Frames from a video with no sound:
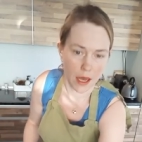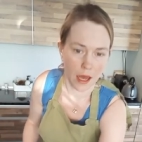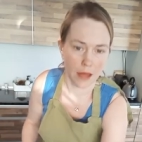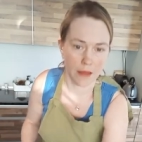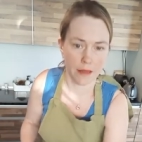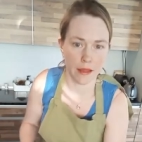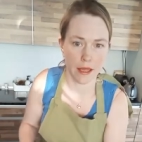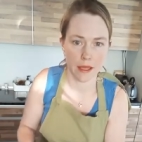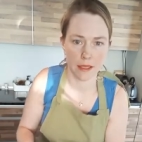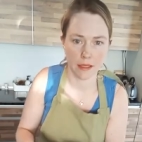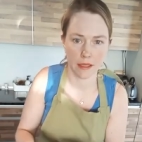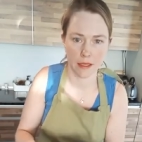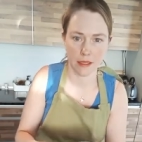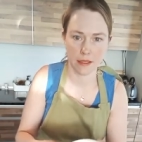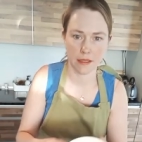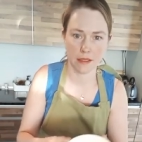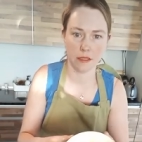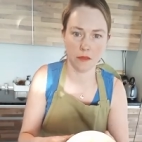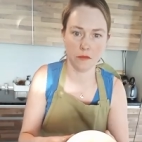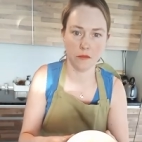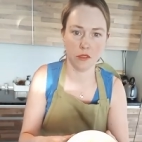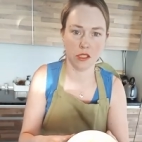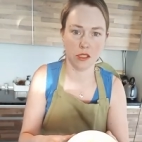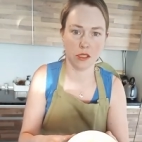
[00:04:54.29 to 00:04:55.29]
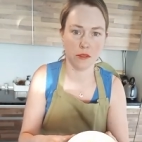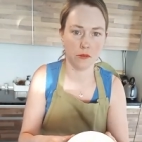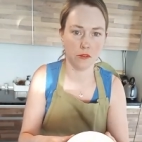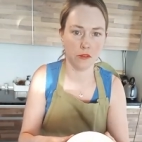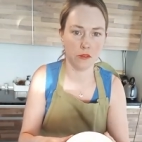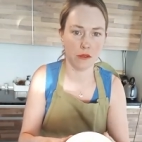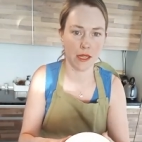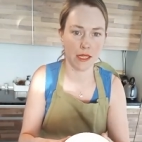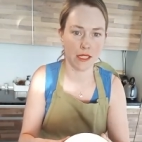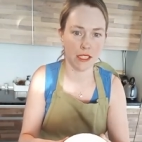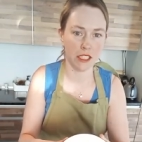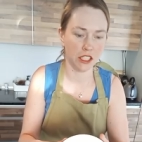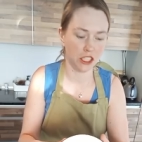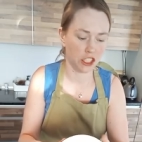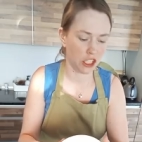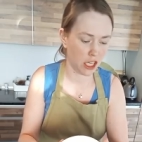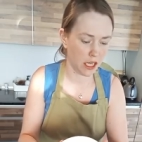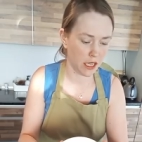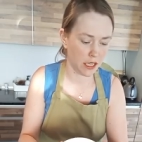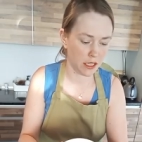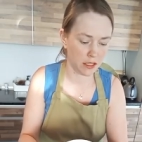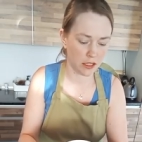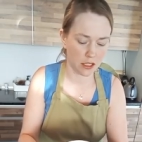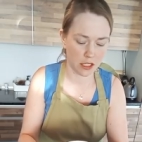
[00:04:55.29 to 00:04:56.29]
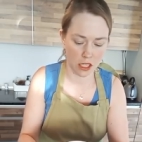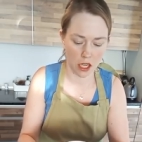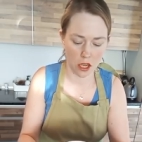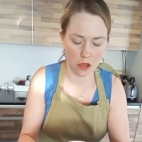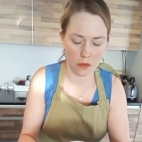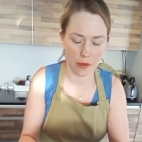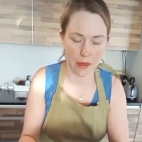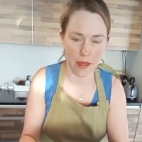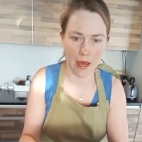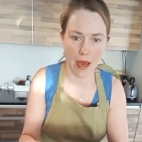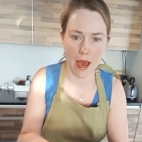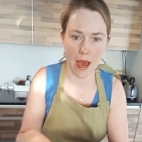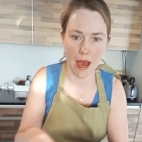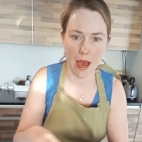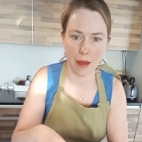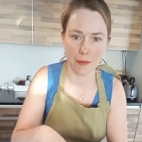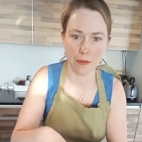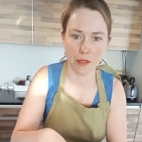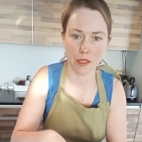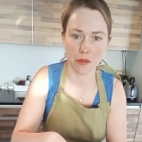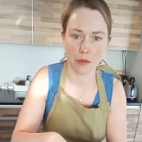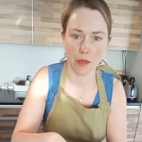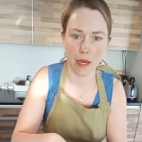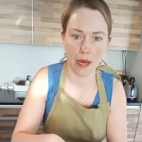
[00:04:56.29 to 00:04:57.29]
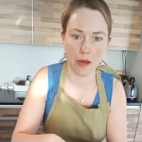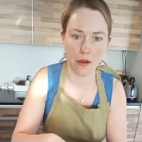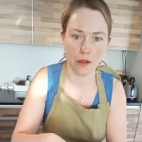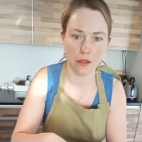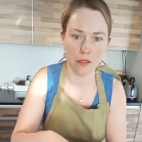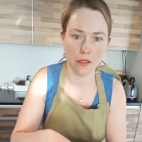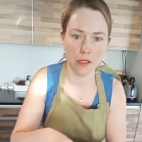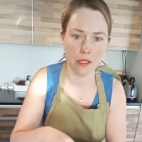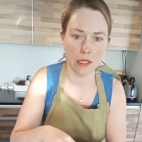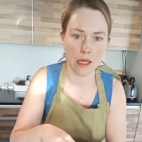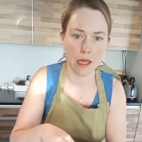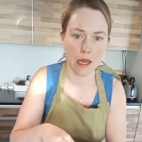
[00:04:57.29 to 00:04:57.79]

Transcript: And then there's some, just some grated cheese to go with the ham as well.